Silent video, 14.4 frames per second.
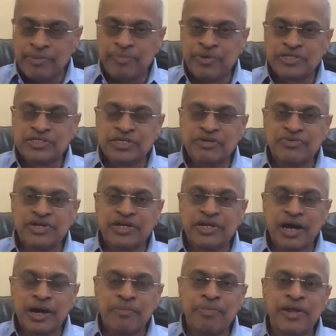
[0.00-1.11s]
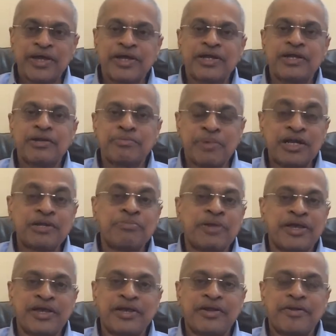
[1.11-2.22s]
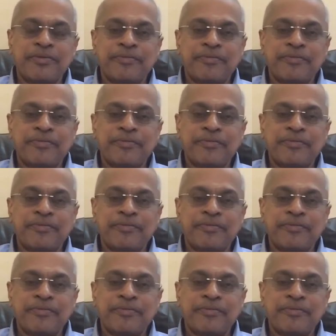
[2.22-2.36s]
preserve it, apply it, multiply it.